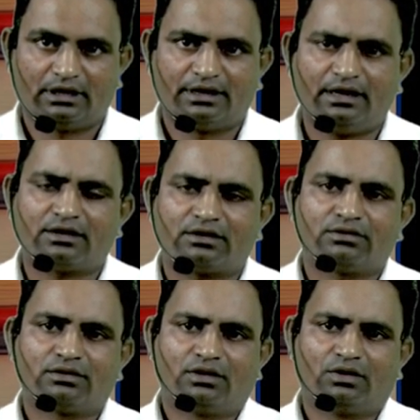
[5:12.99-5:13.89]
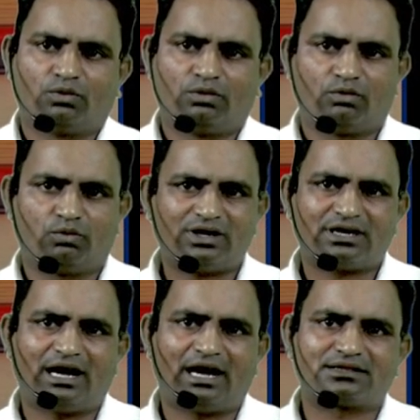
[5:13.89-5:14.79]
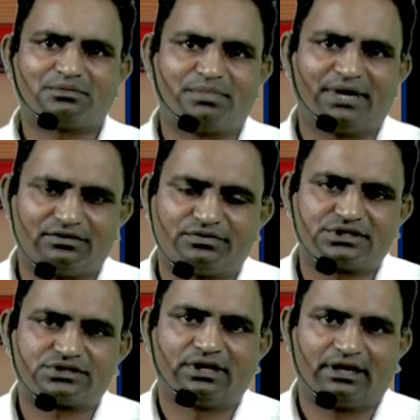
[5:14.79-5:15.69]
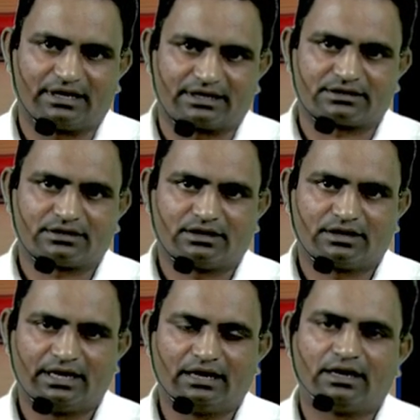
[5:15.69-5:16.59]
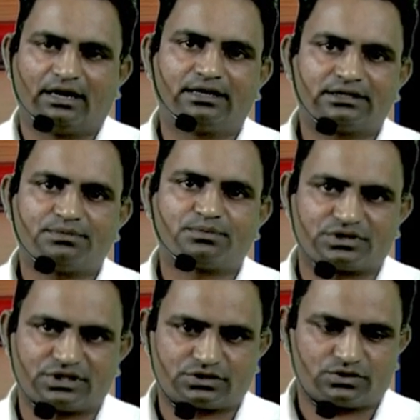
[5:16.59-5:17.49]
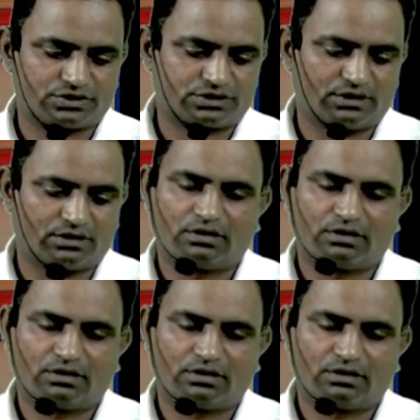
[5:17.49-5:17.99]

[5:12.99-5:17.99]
Now what are the benefits we'll get eh, under the process costing